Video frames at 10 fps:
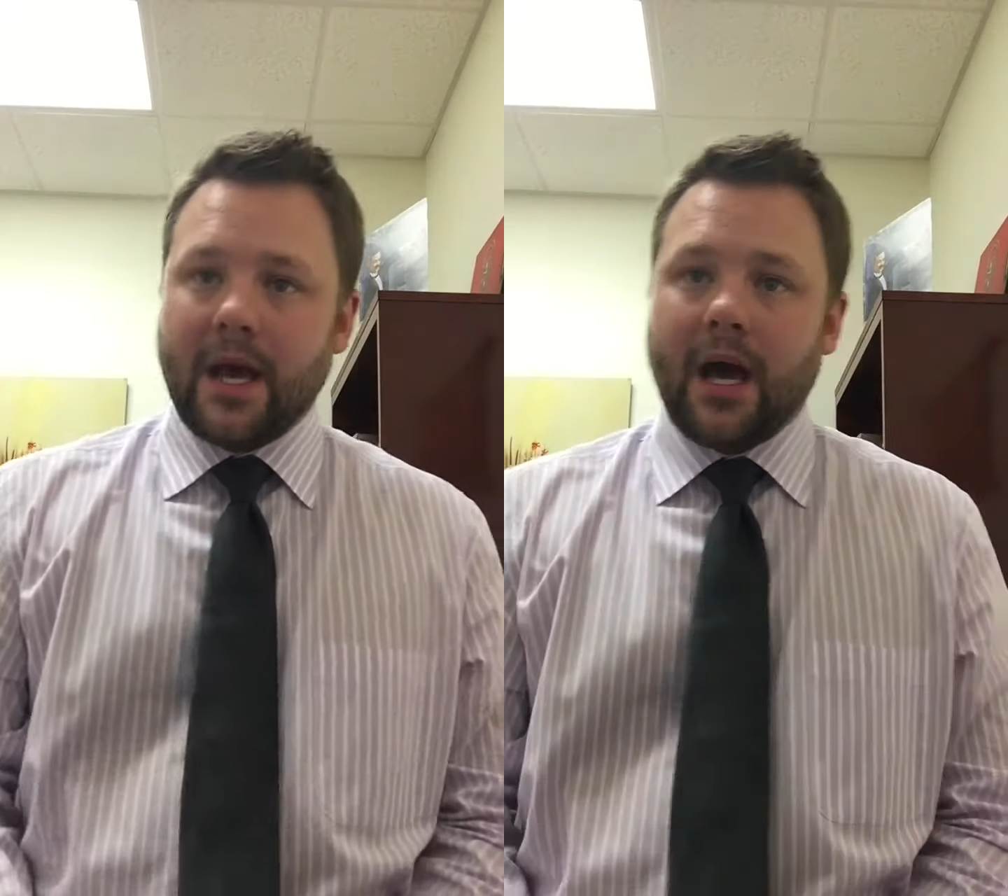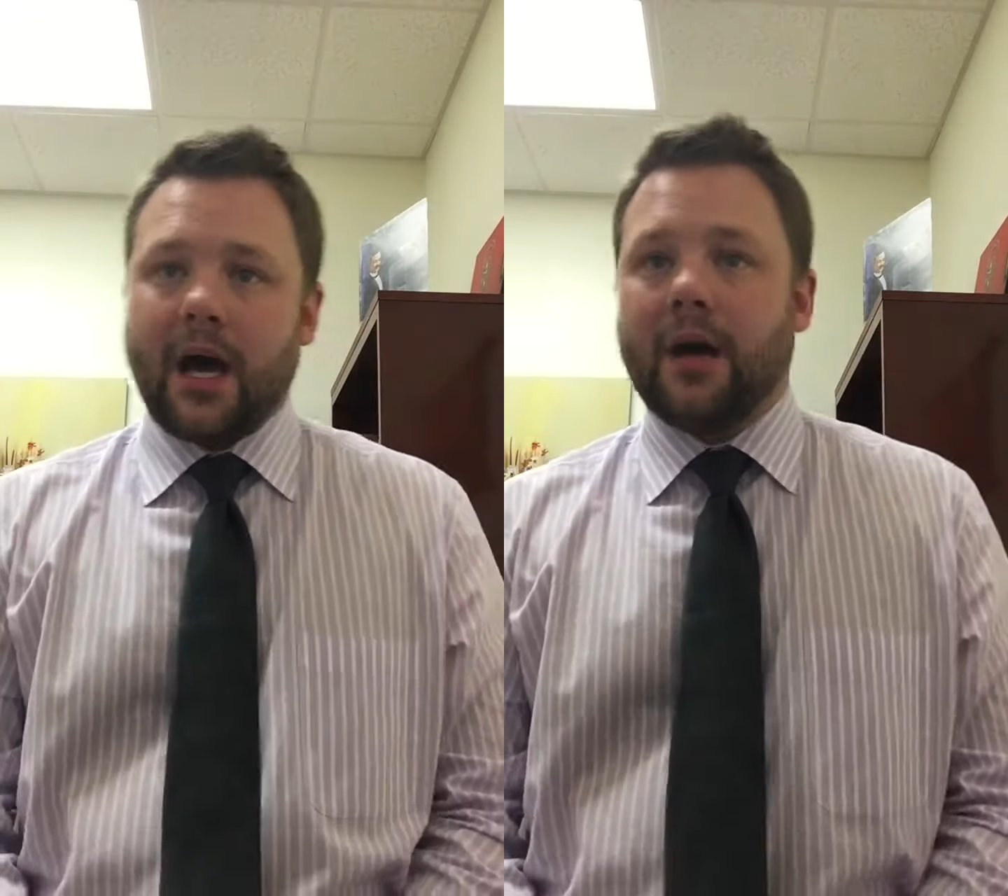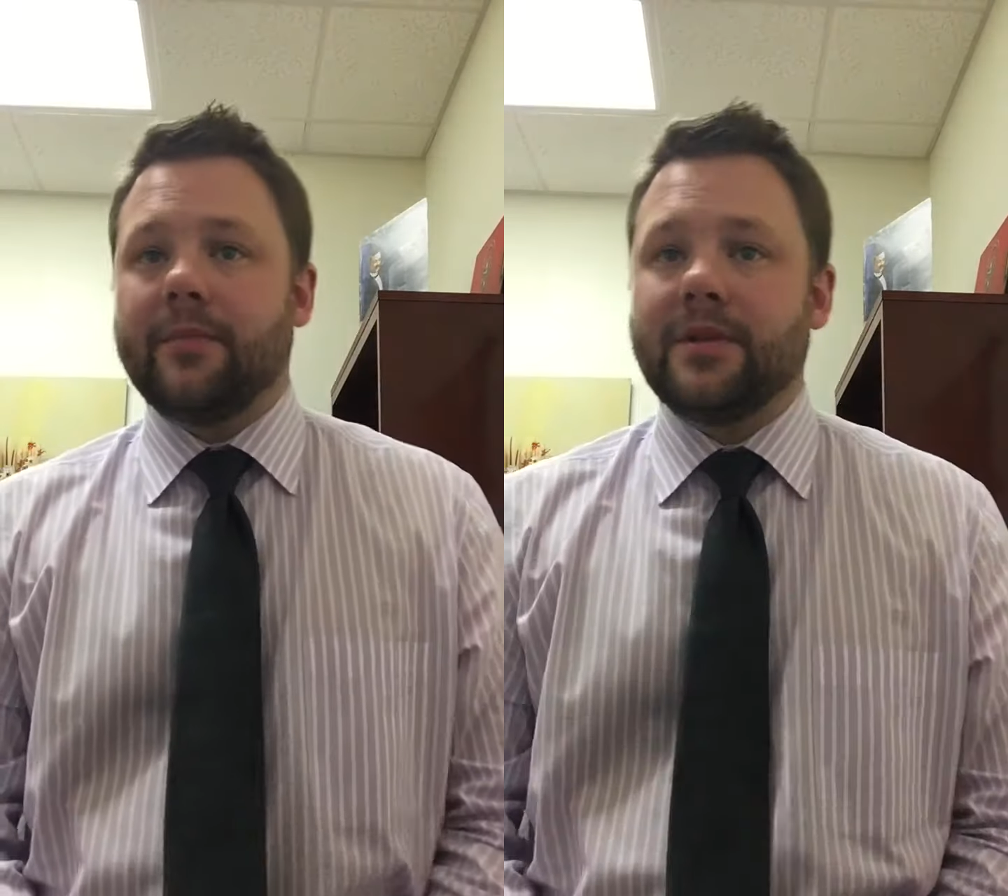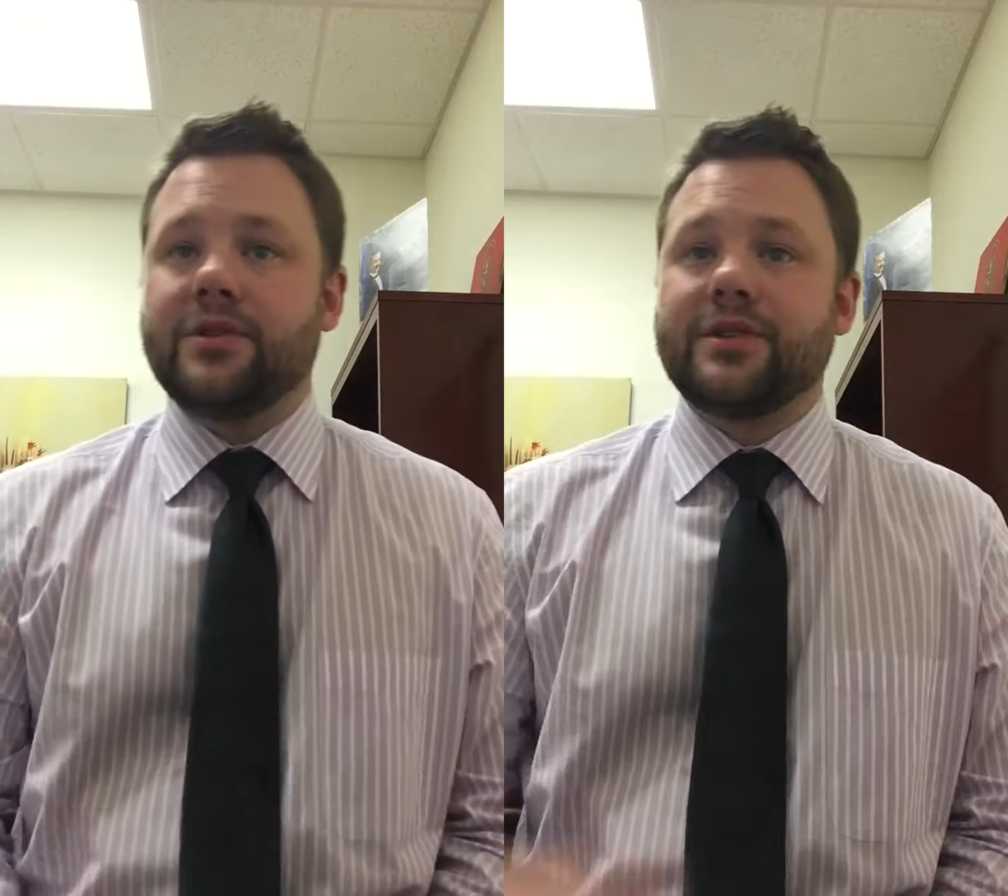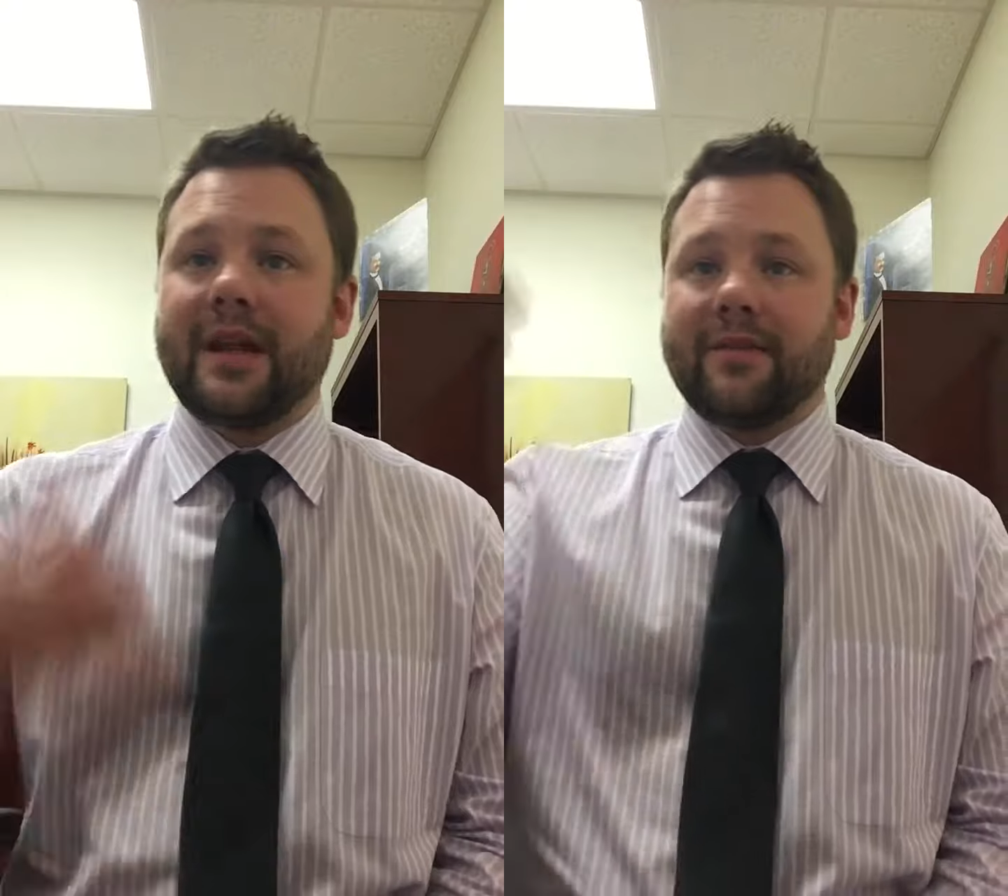But you
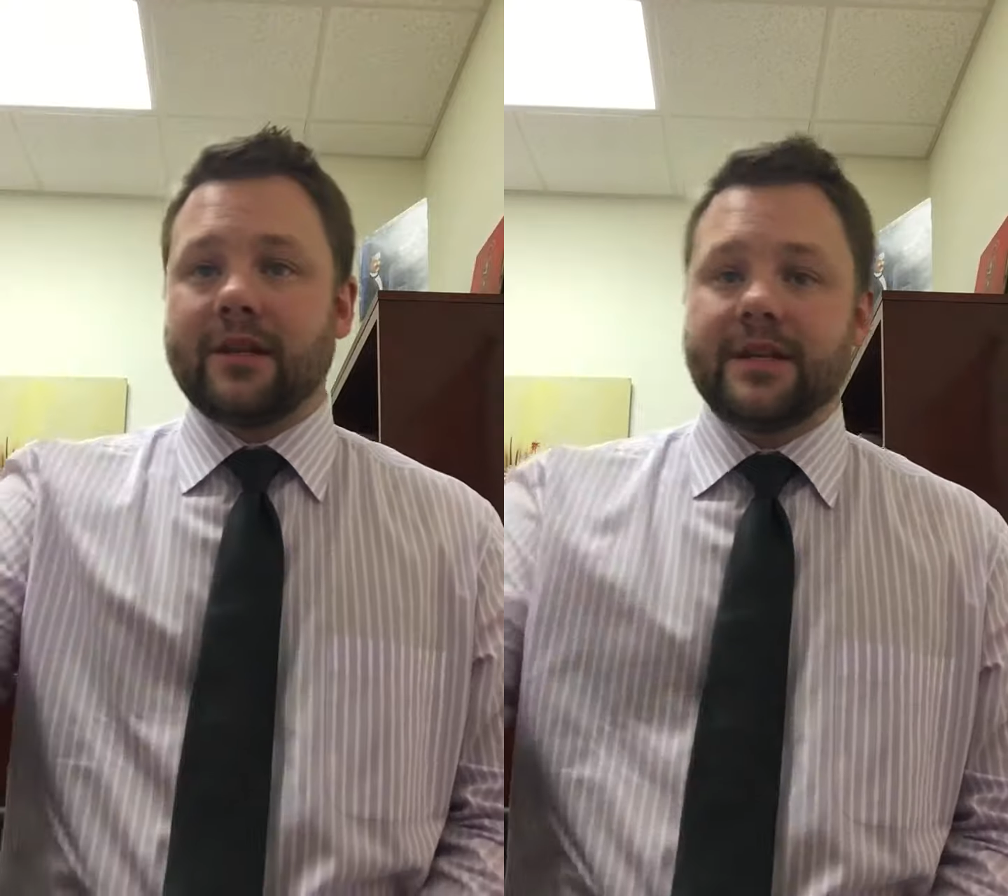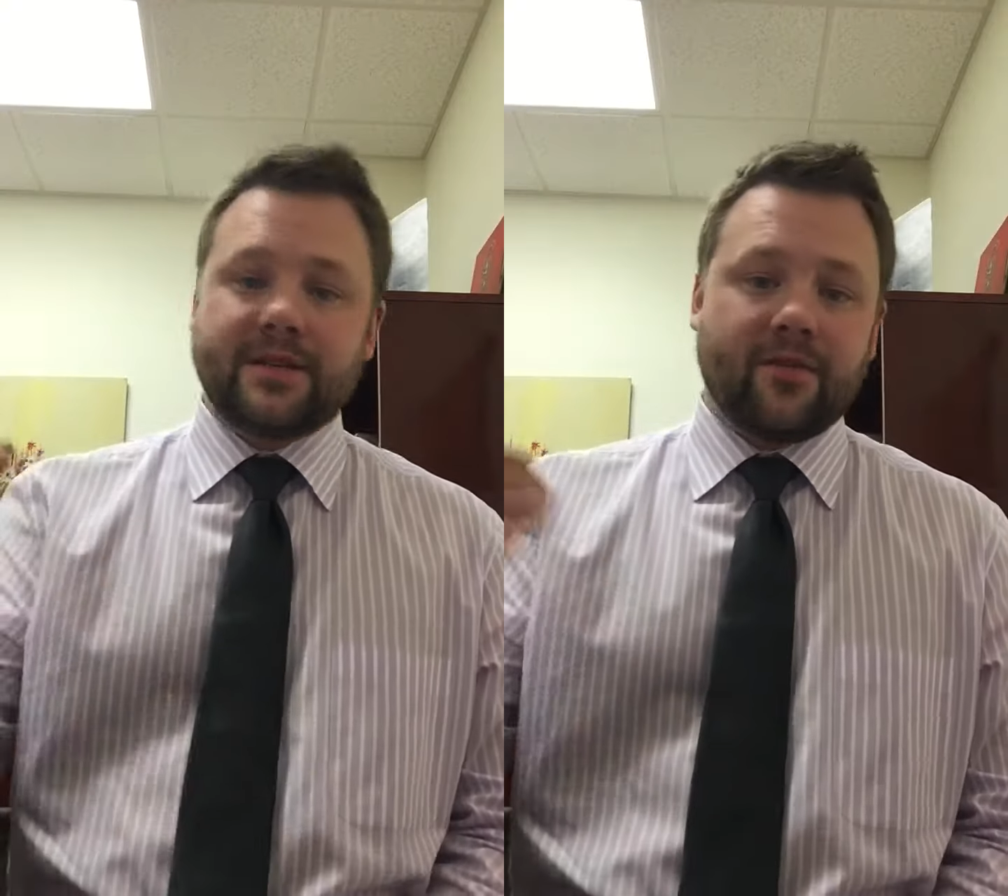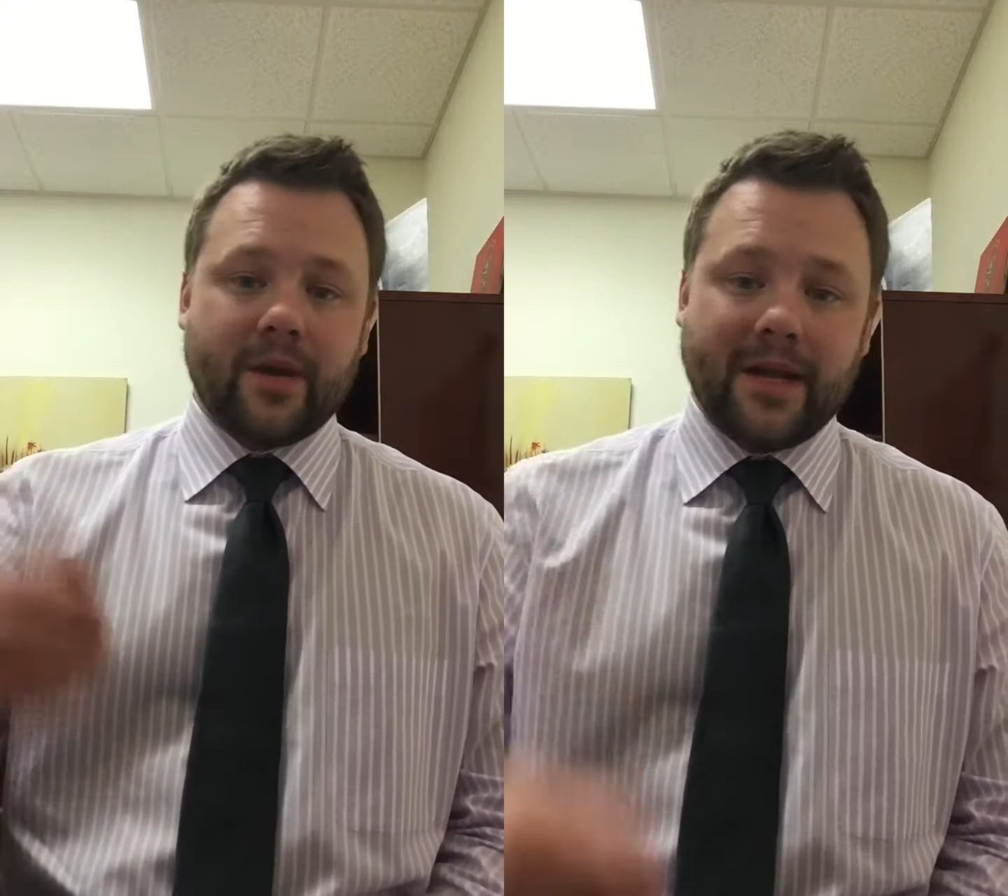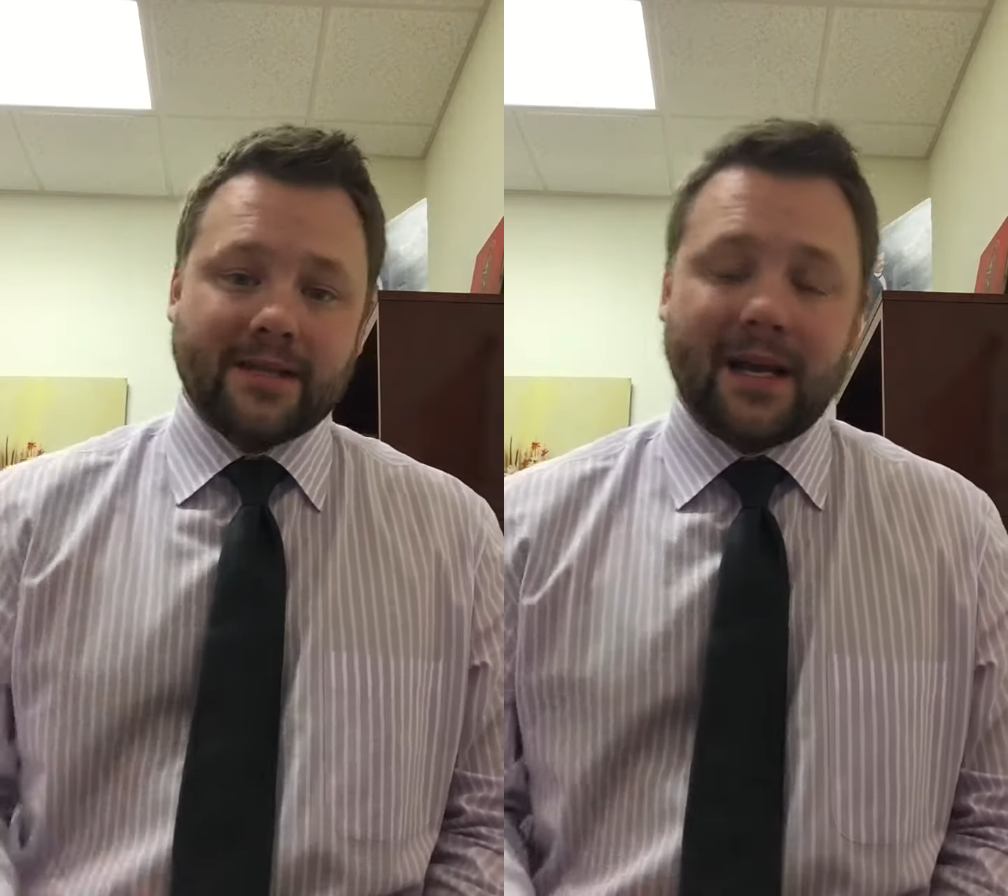should have a list of readings.